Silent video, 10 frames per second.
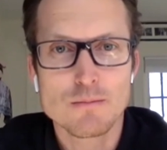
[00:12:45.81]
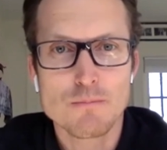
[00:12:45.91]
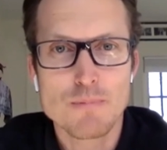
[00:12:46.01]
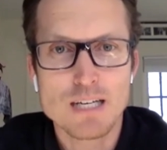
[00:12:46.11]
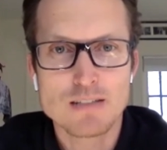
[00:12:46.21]

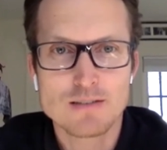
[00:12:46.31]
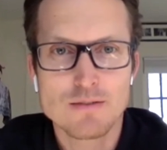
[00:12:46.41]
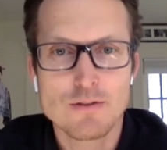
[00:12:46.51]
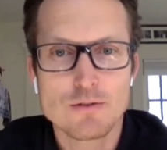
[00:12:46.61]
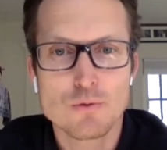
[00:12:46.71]
make sense
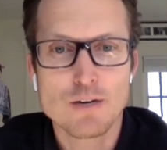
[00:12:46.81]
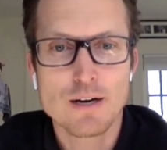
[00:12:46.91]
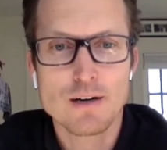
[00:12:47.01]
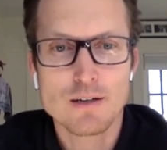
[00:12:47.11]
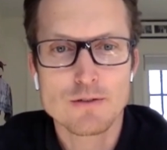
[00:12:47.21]
of this through
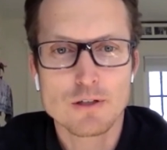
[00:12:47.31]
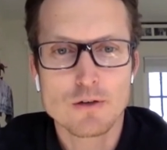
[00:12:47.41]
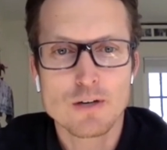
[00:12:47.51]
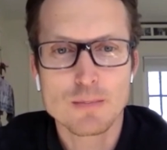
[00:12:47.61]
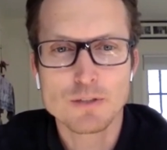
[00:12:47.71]
narrative, is
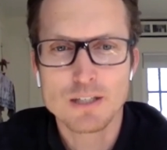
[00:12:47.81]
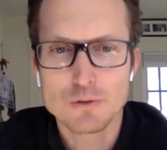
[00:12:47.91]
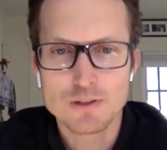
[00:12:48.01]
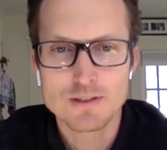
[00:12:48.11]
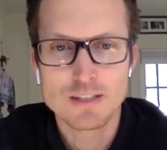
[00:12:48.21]
incredibly
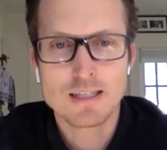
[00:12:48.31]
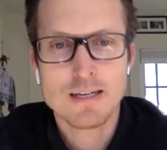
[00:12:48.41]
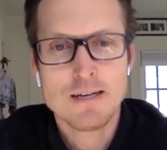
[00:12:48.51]
interesting.